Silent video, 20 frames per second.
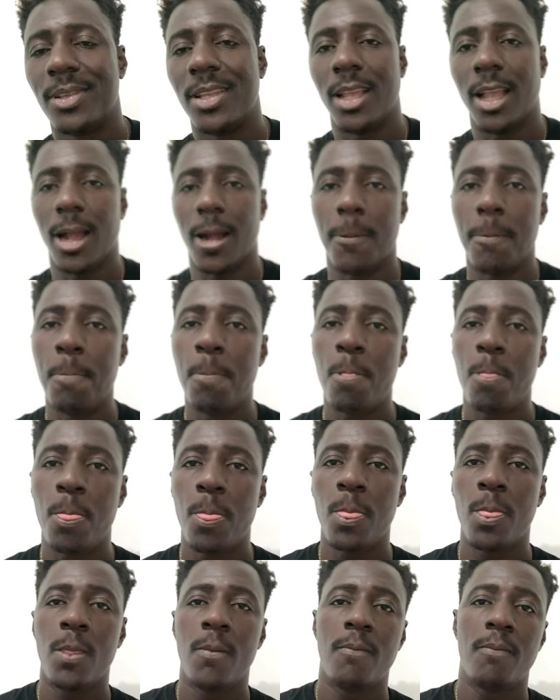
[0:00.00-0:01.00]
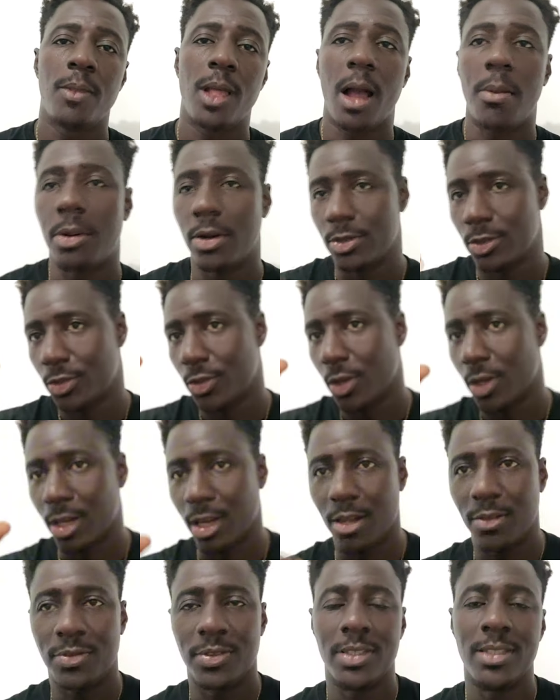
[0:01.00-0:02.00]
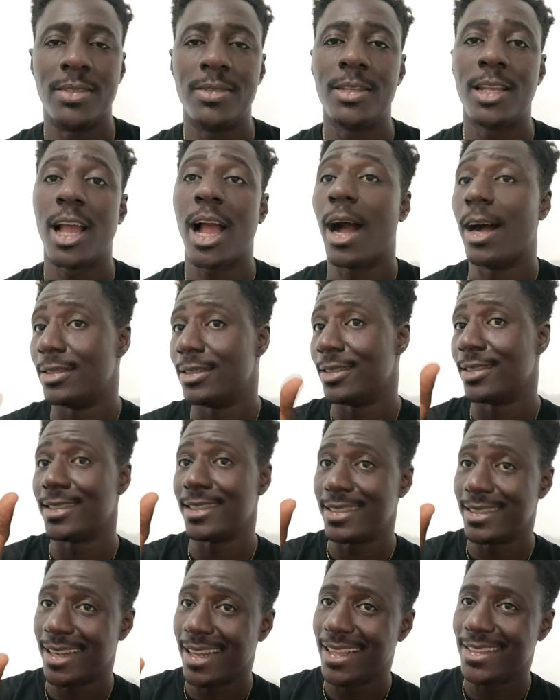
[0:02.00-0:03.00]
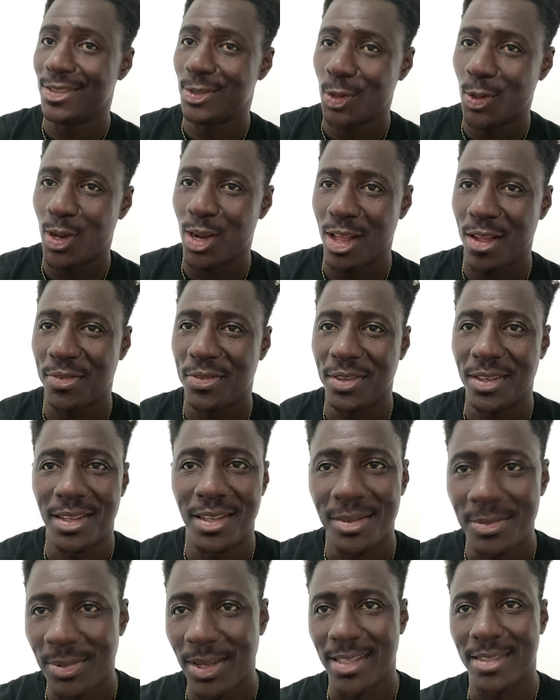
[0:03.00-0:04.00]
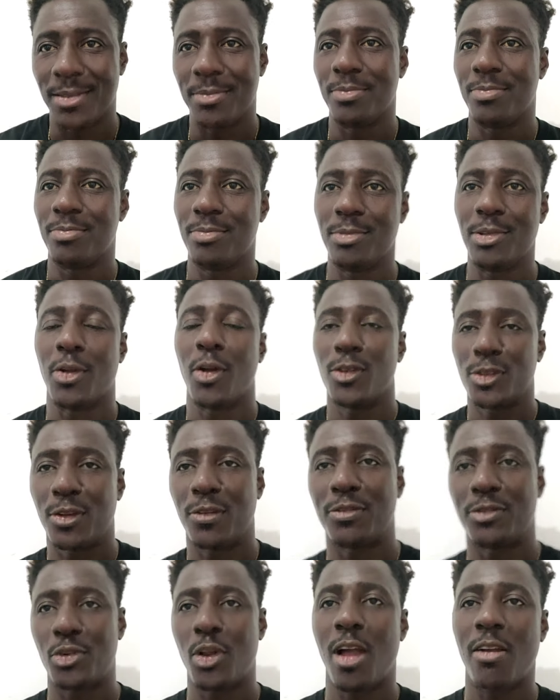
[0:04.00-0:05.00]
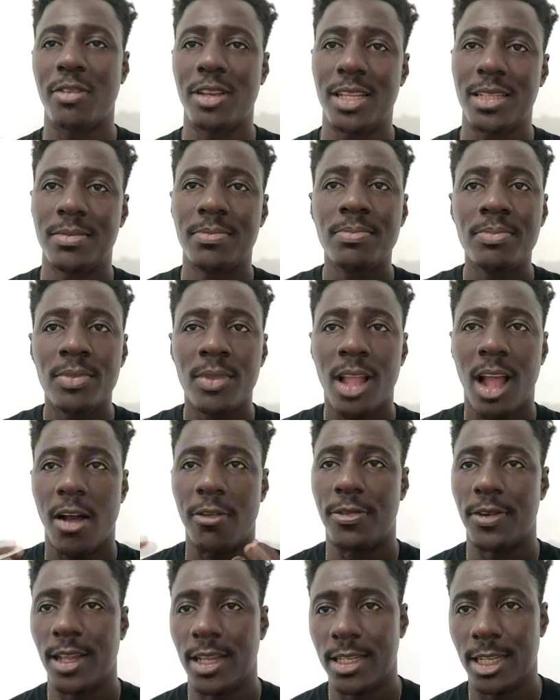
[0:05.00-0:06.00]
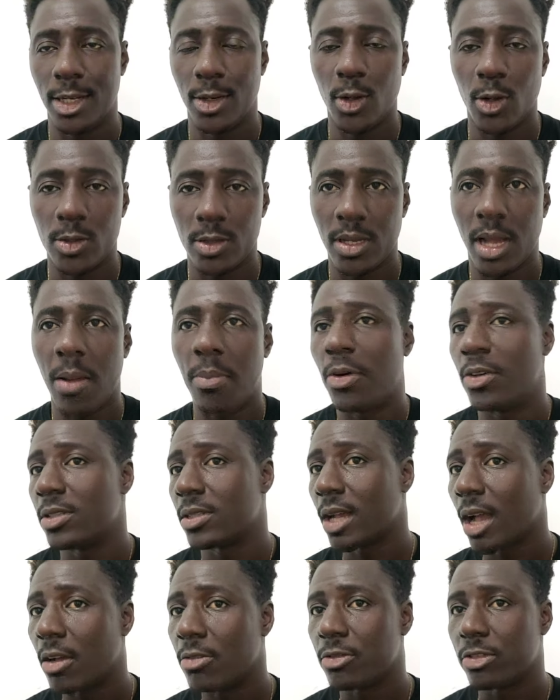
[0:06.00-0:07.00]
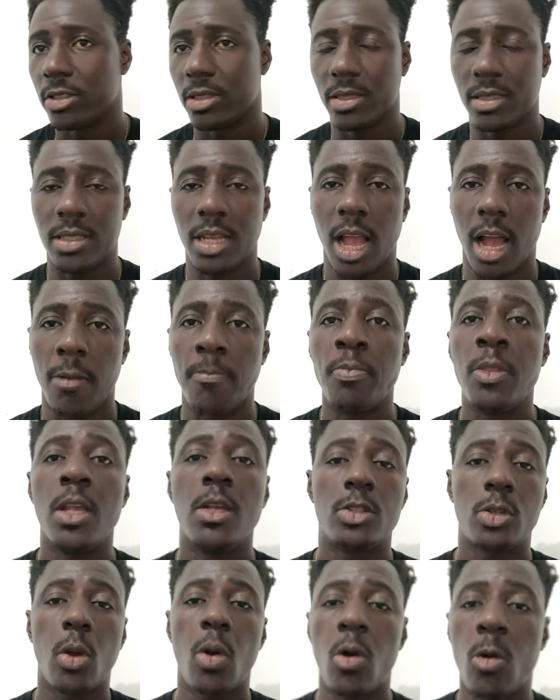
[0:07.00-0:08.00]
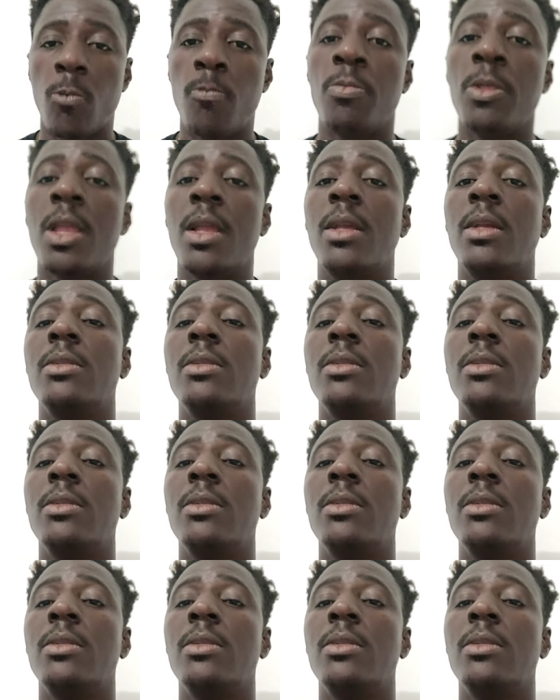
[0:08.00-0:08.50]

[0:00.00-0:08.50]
Yeah, about geography. I didn't learn geography, but because of traveling, I've learned a lot about countries. Yeah, so